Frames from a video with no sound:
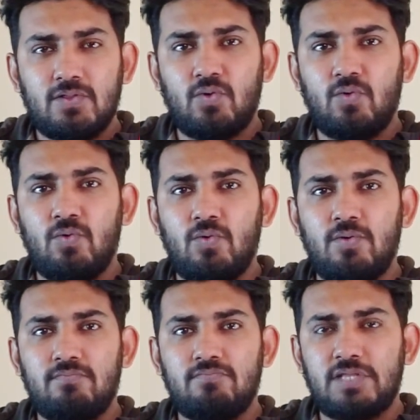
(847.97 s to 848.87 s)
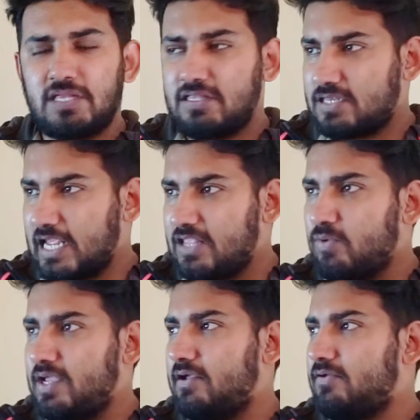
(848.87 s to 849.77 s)
So the
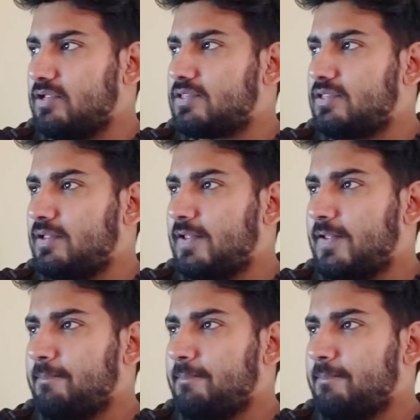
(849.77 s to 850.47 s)
takeaway here is